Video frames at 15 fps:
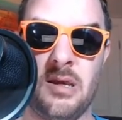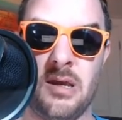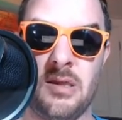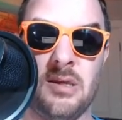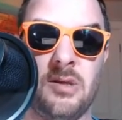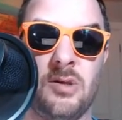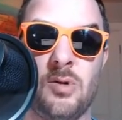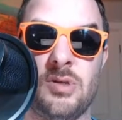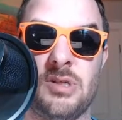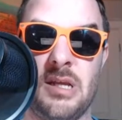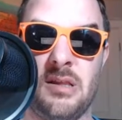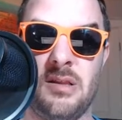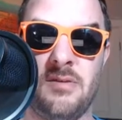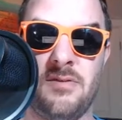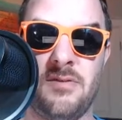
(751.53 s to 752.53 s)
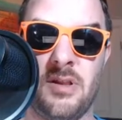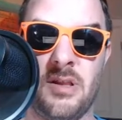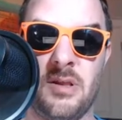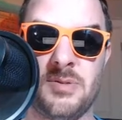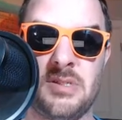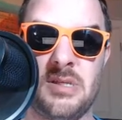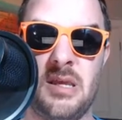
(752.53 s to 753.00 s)
They could go Jalen
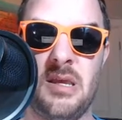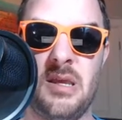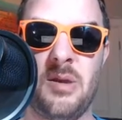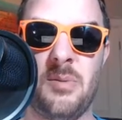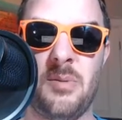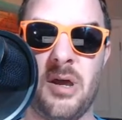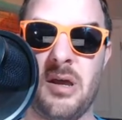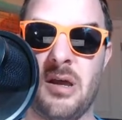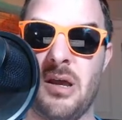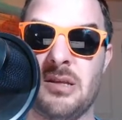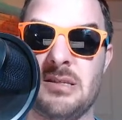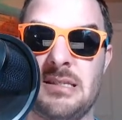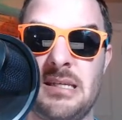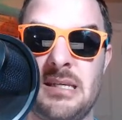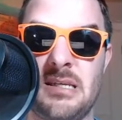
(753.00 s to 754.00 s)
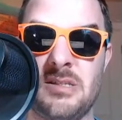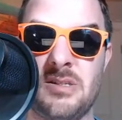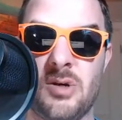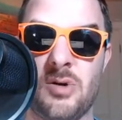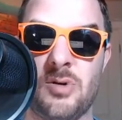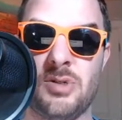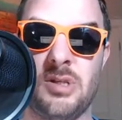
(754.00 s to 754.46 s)
Phillips, Azeez
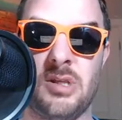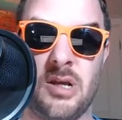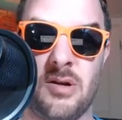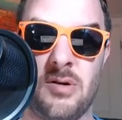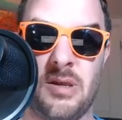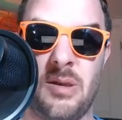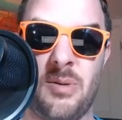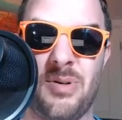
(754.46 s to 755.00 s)
Ojulari.